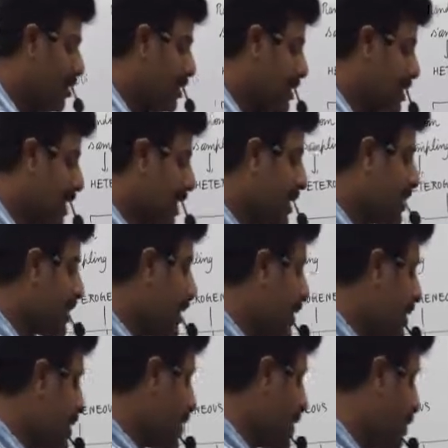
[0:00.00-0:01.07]
Second
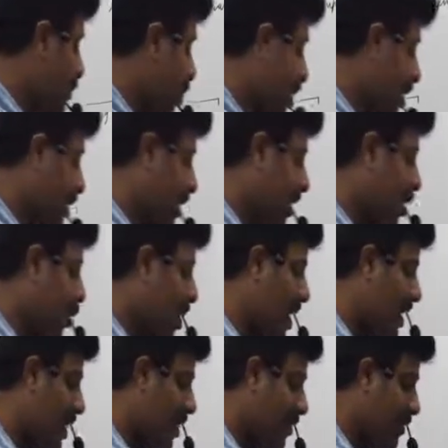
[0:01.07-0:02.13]
sentence is important. The
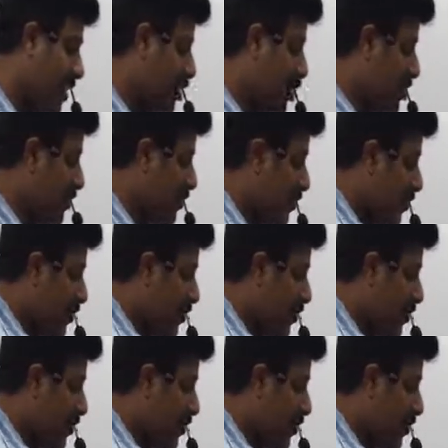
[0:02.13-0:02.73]
inquiry in which